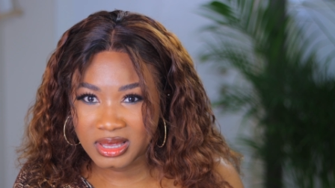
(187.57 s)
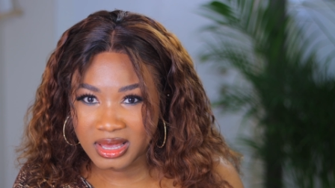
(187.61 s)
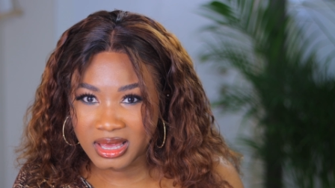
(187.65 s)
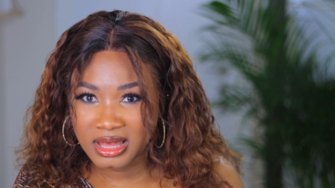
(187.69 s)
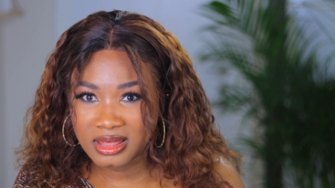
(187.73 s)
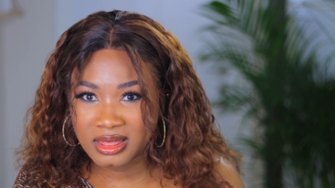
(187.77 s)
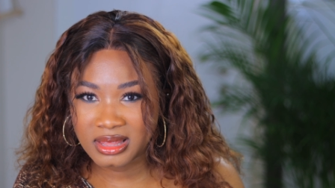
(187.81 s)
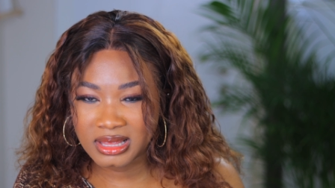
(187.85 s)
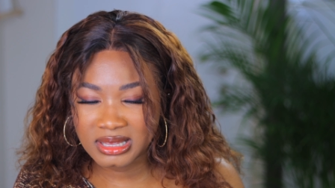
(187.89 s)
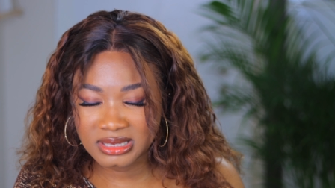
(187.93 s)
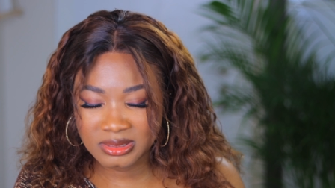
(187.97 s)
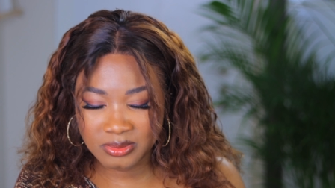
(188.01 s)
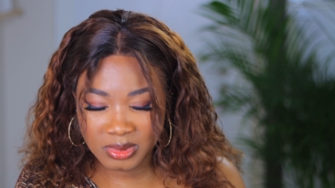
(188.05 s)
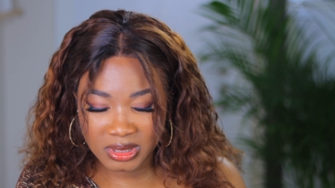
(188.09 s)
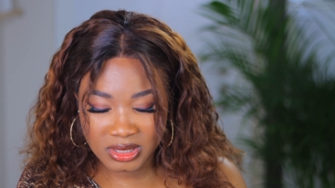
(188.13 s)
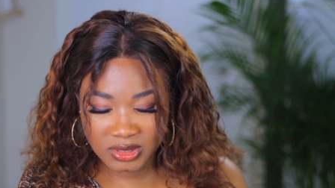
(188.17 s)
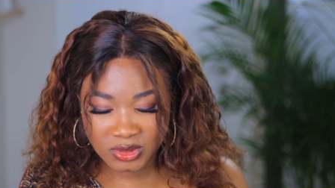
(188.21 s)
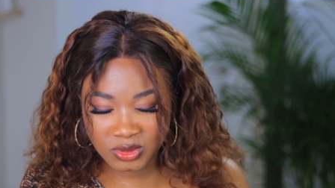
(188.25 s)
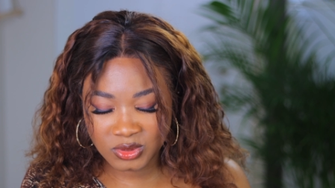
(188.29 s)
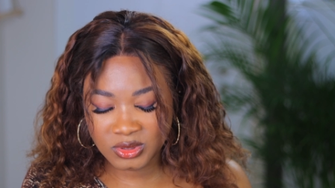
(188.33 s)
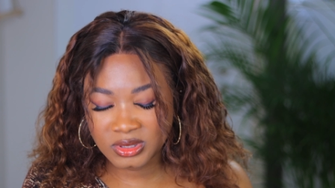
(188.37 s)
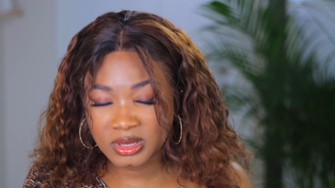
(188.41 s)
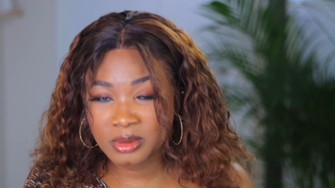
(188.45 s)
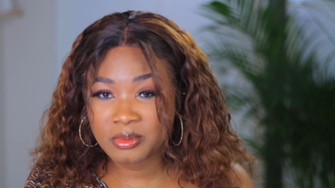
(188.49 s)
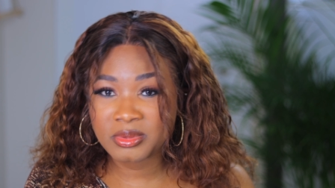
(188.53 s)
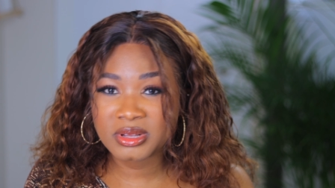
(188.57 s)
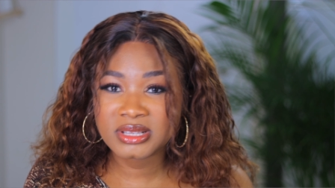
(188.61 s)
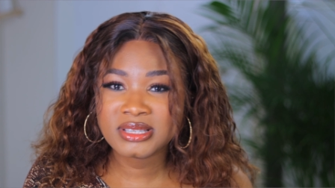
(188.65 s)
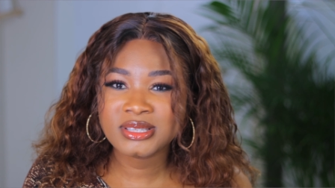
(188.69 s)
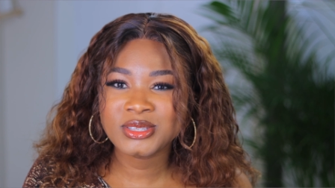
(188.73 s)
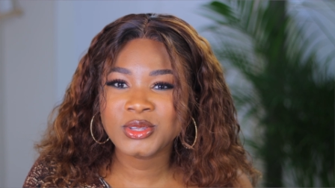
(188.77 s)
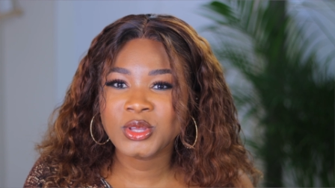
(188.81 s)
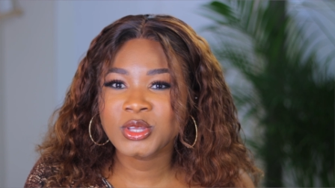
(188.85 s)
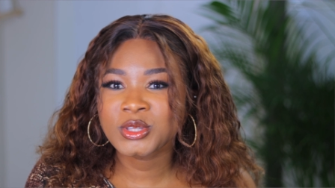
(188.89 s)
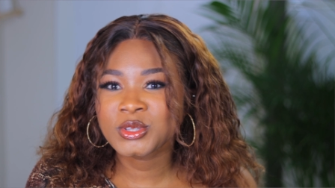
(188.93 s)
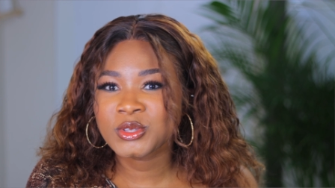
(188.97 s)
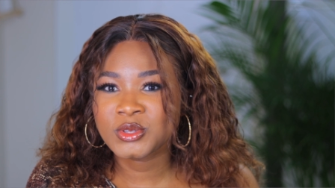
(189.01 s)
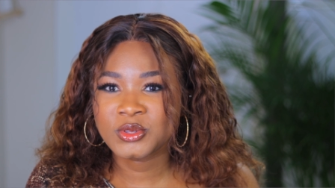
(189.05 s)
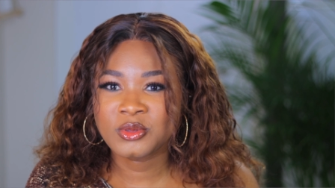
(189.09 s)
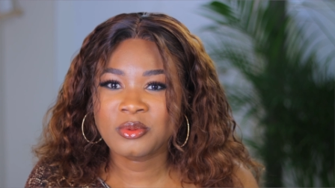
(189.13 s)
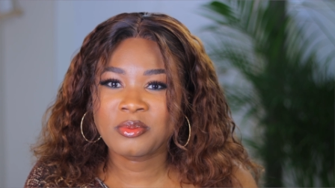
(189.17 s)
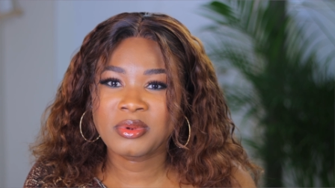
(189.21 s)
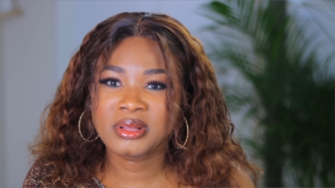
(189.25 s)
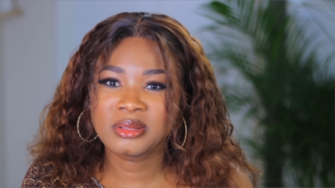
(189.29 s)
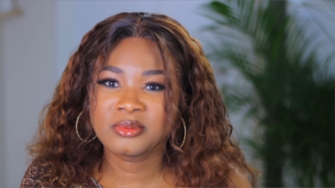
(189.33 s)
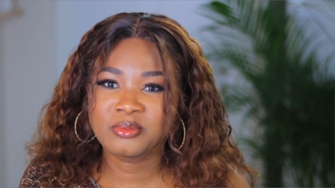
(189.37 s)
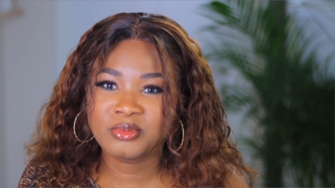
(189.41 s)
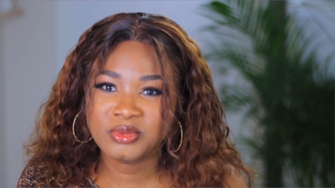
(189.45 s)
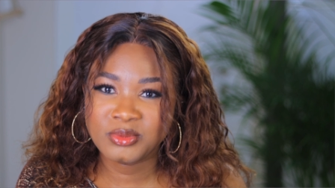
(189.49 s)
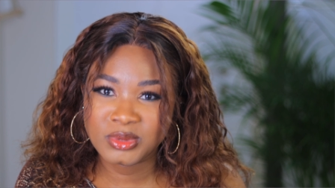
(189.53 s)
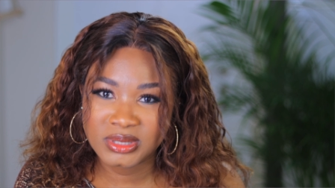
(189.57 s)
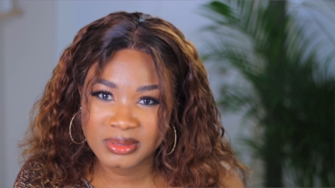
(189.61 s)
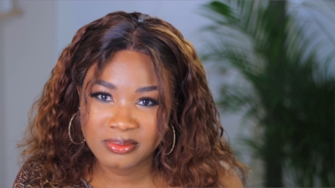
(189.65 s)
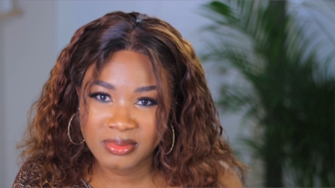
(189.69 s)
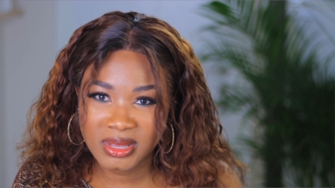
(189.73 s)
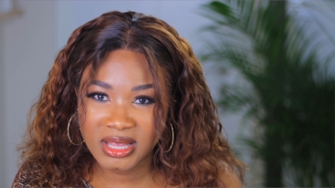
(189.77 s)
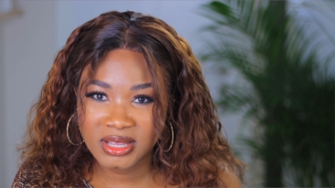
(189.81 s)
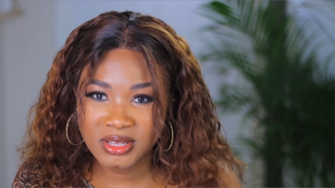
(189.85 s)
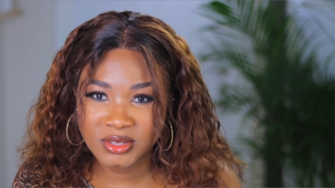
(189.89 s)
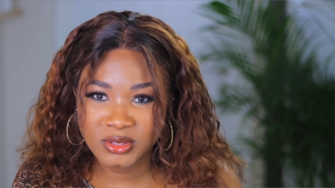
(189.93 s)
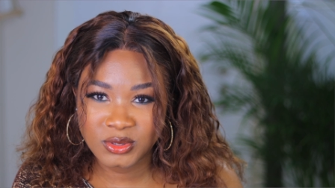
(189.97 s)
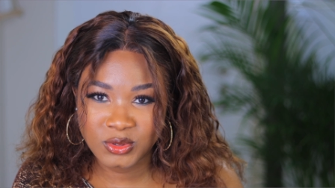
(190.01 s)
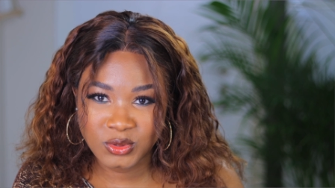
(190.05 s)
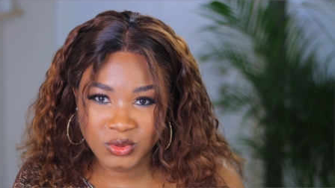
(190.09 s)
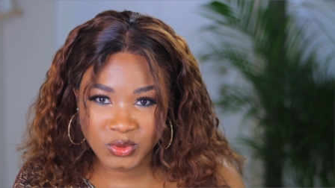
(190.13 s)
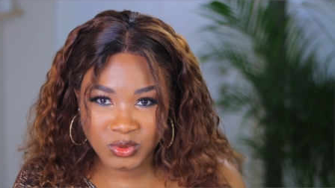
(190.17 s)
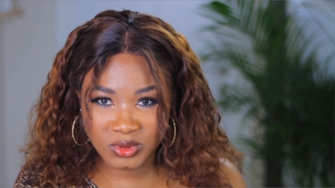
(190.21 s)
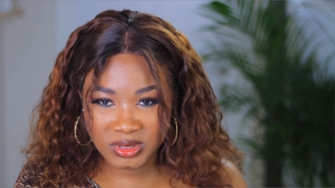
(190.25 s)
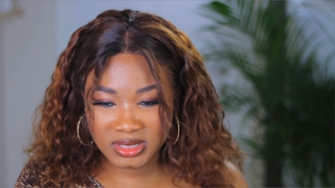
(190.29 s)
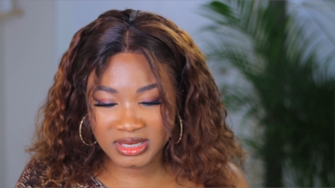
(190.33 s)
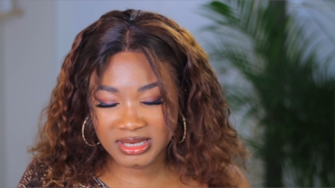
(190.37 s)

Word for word: Yeah, I think it's Benny Dizu. The bus is going to stop at Benny Dizu.